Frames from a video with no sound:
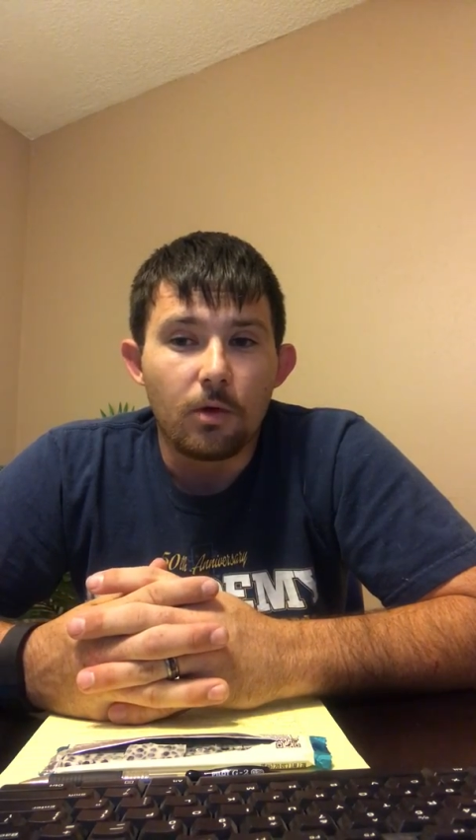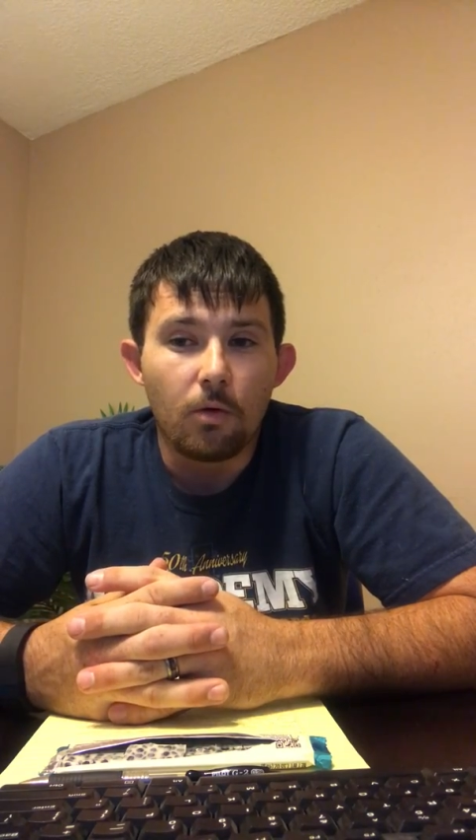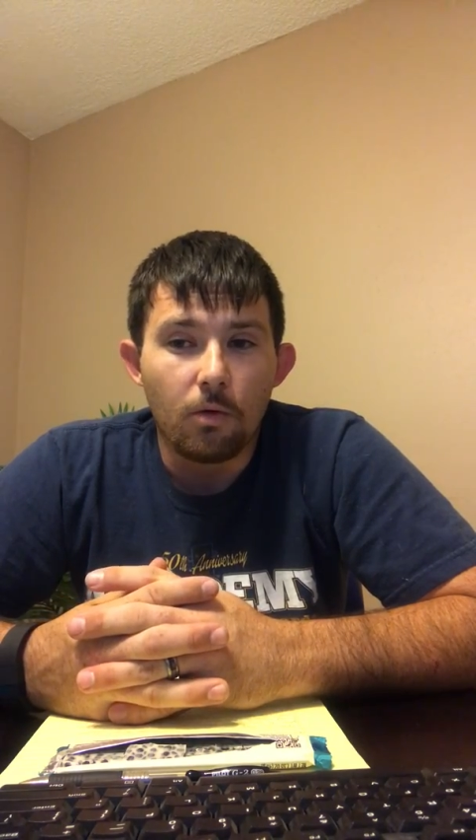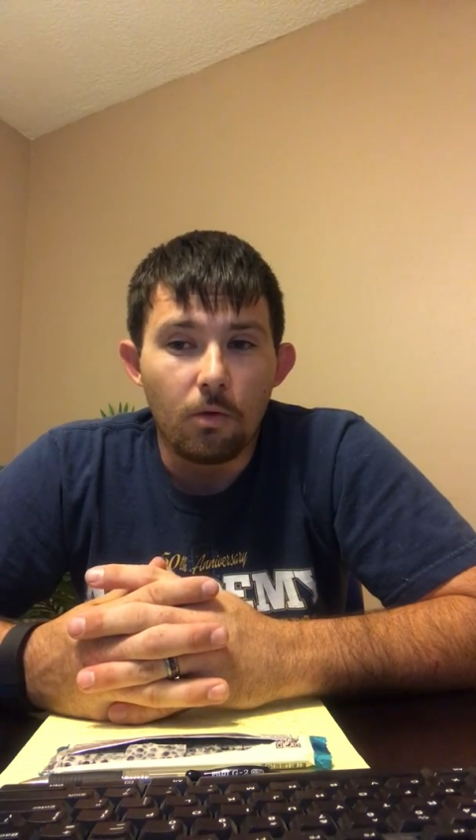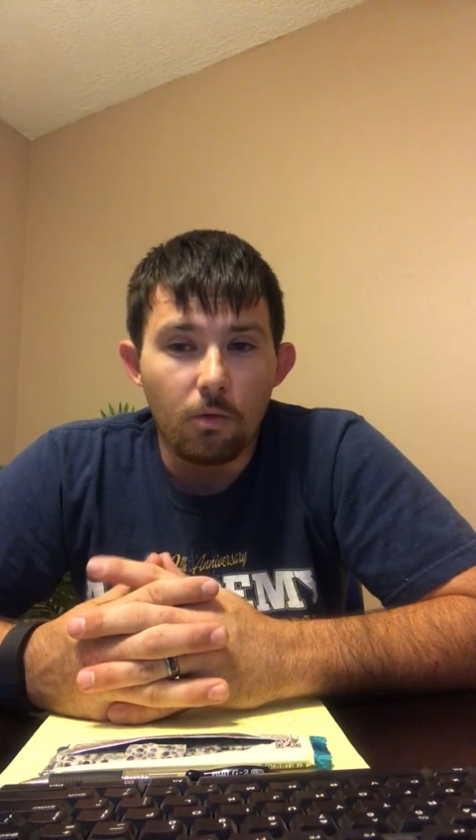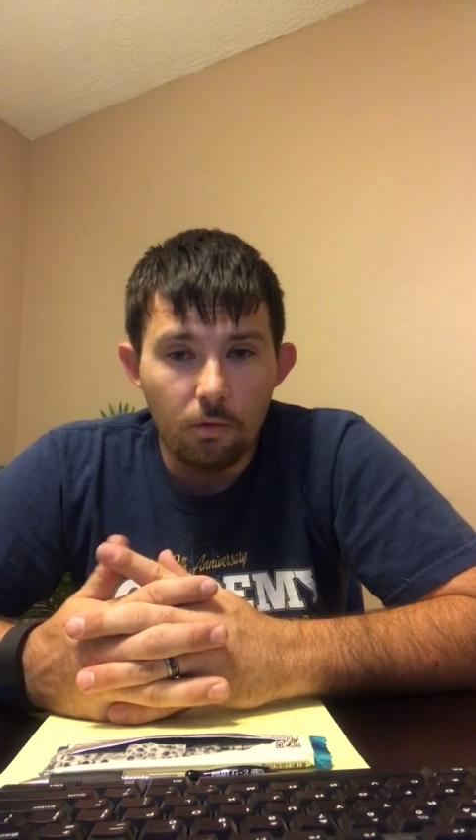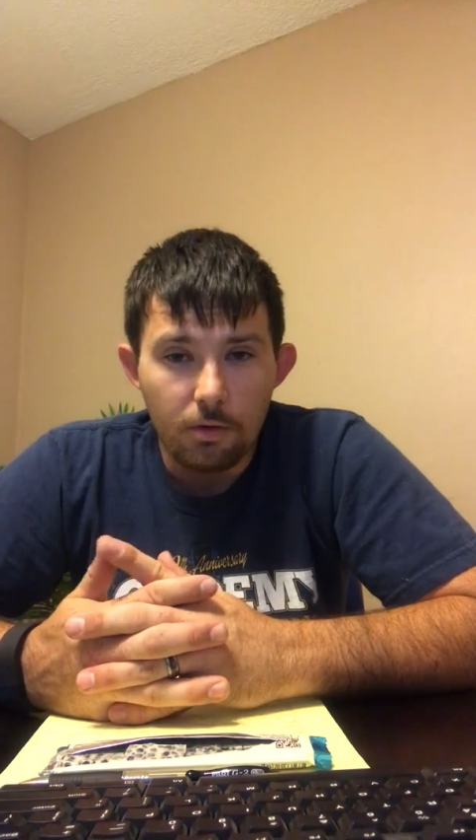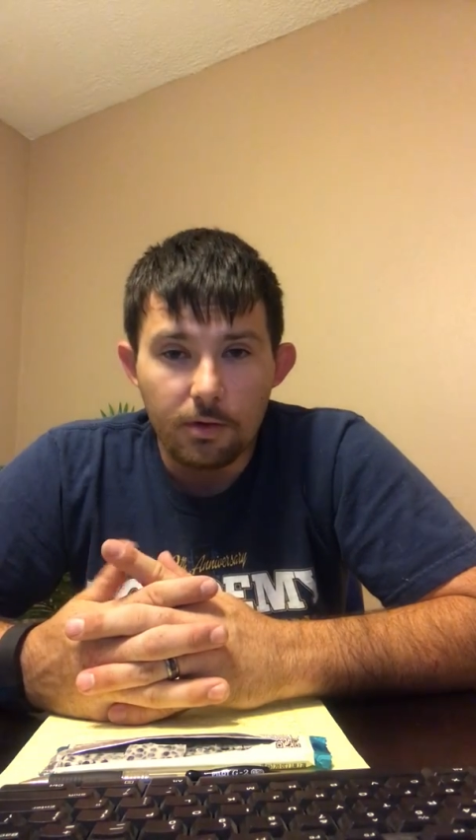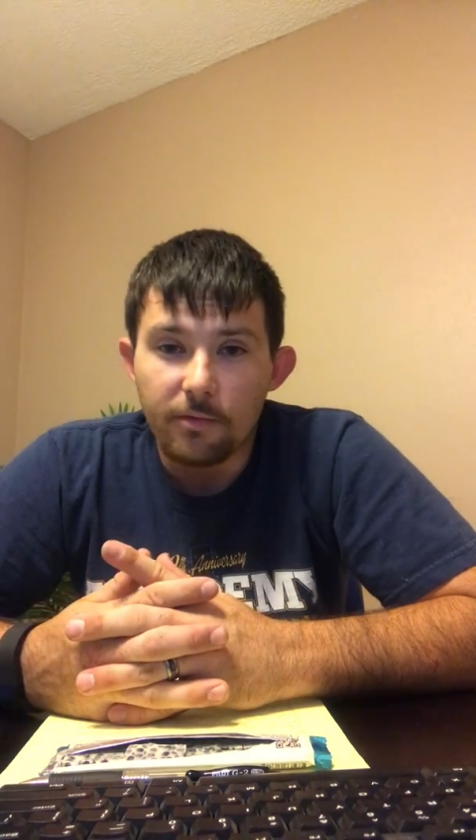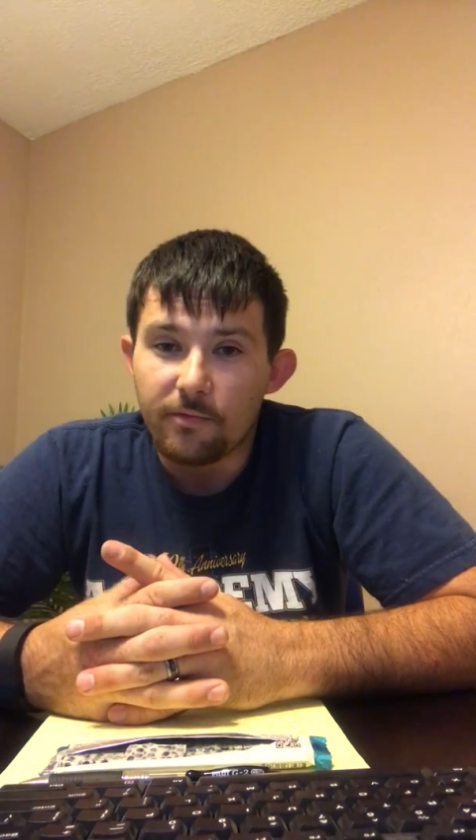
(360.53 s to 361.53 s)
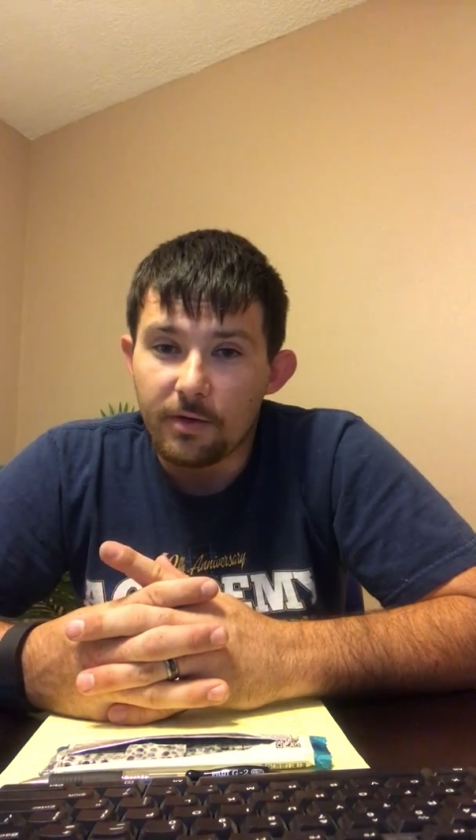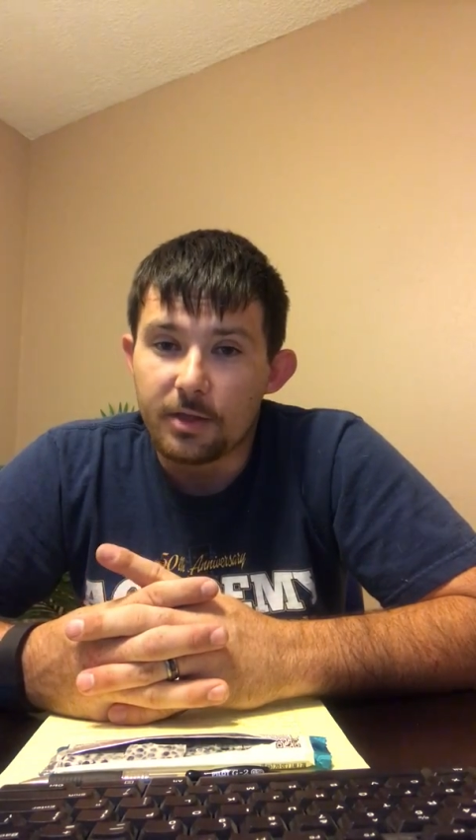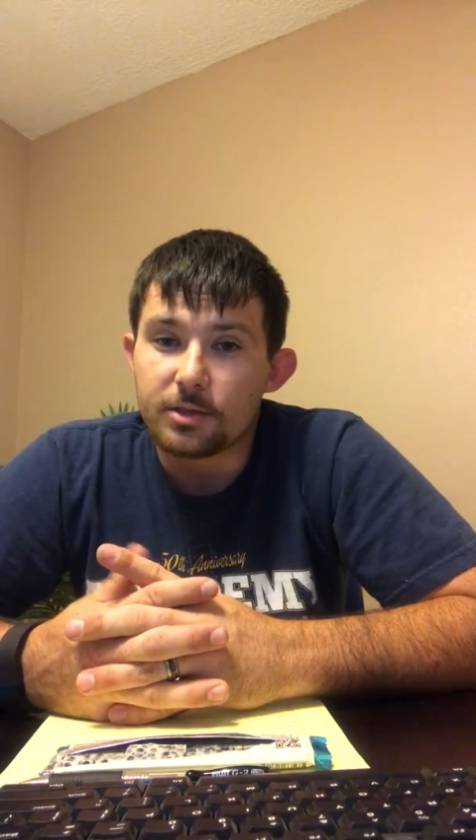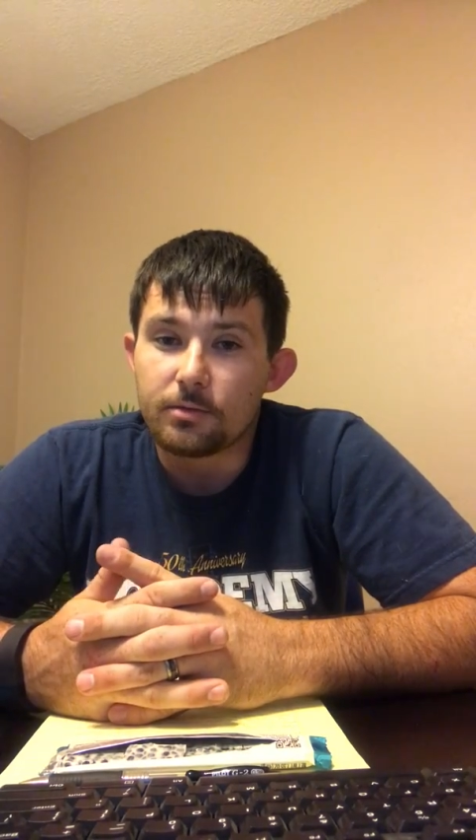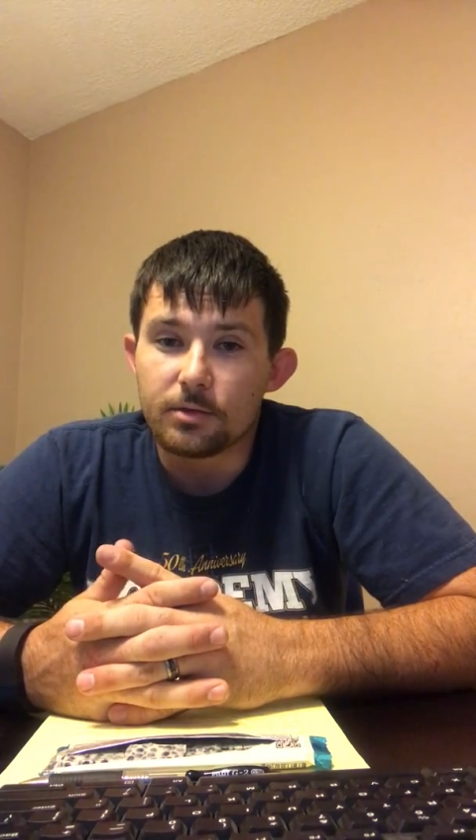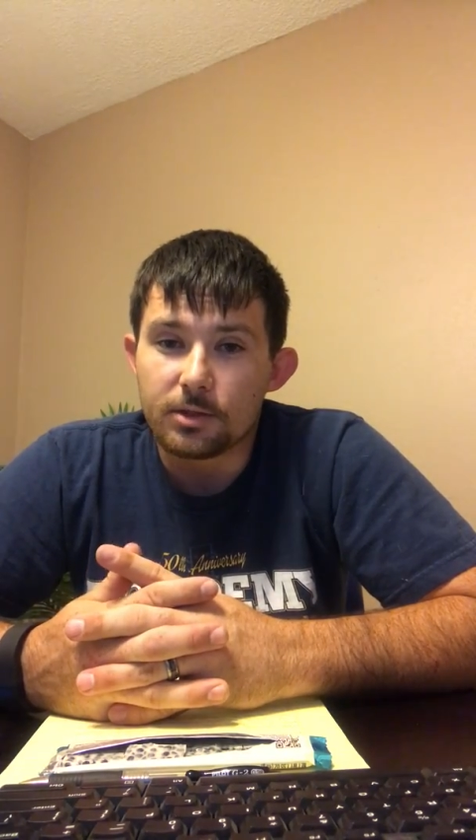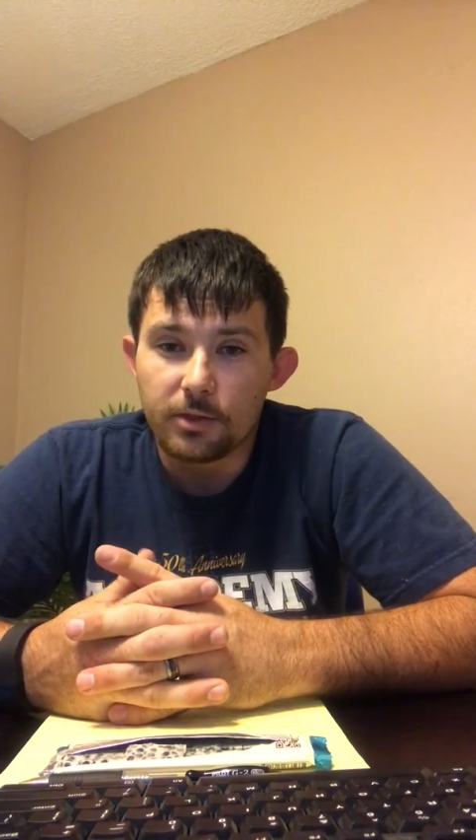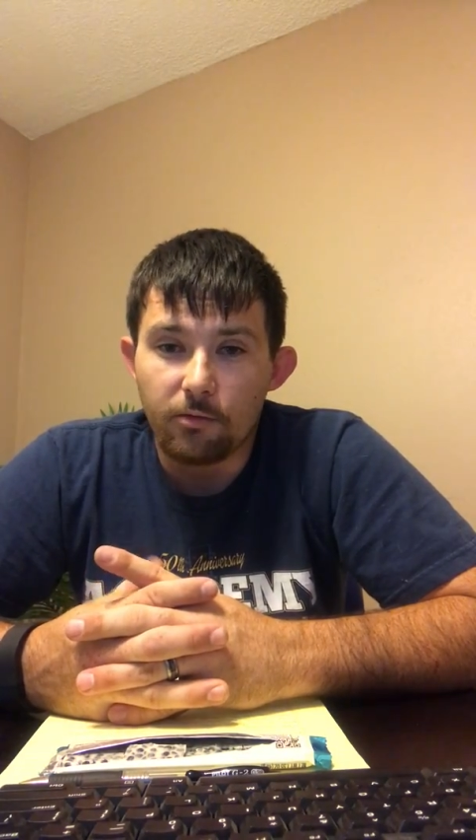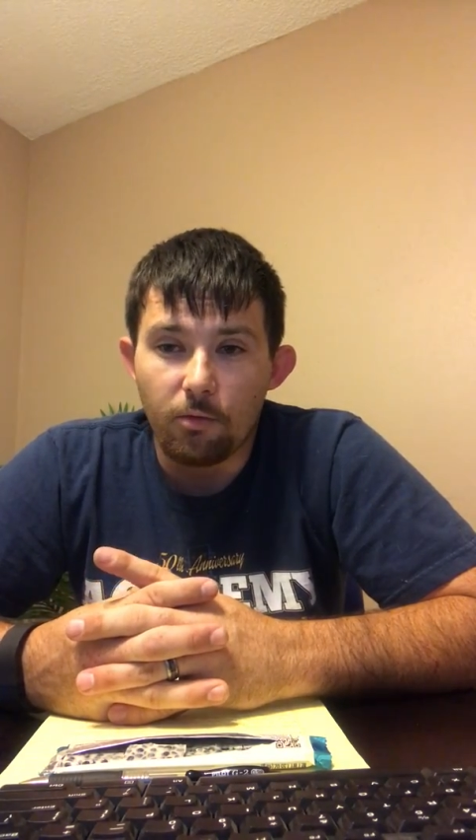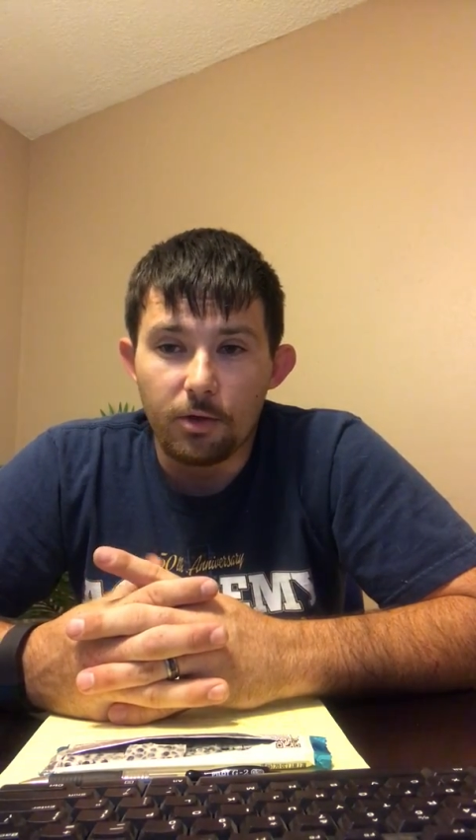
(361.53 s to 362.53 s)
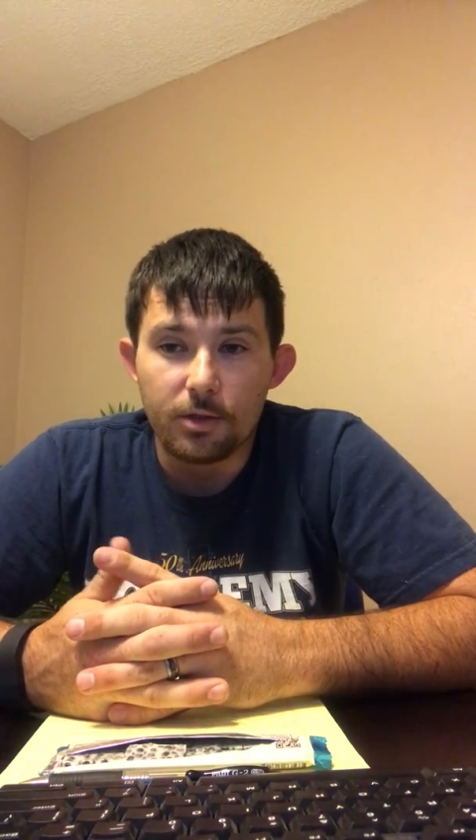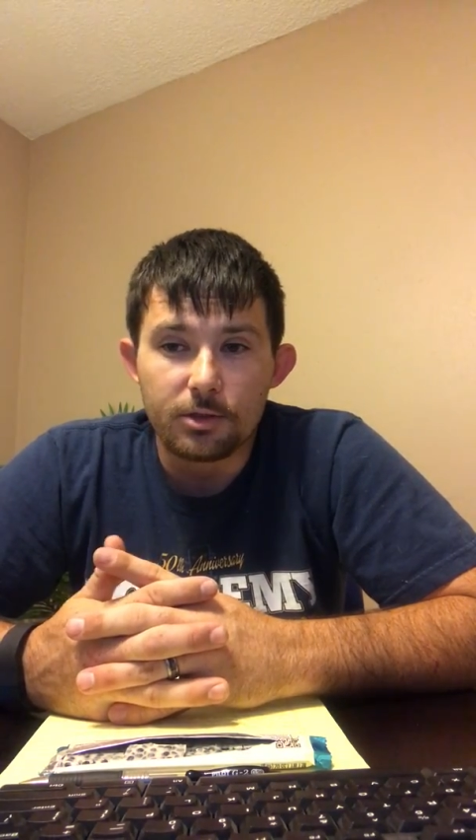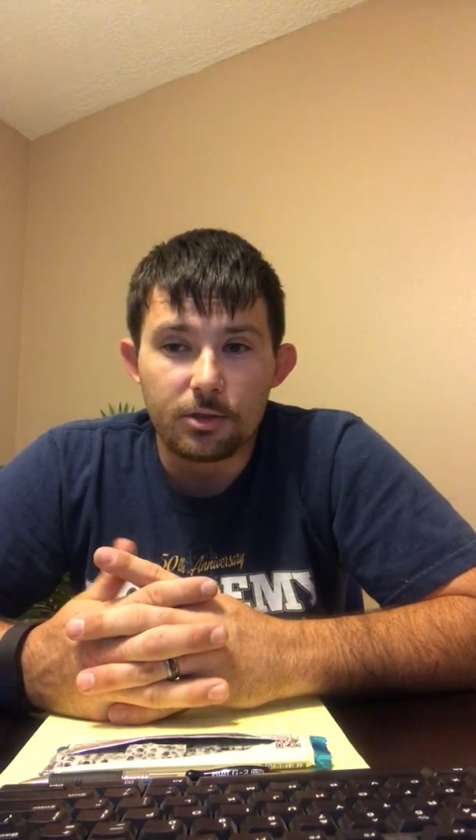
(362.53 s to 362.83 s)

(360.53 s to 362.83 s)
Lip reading: Oil can affect you in several ways,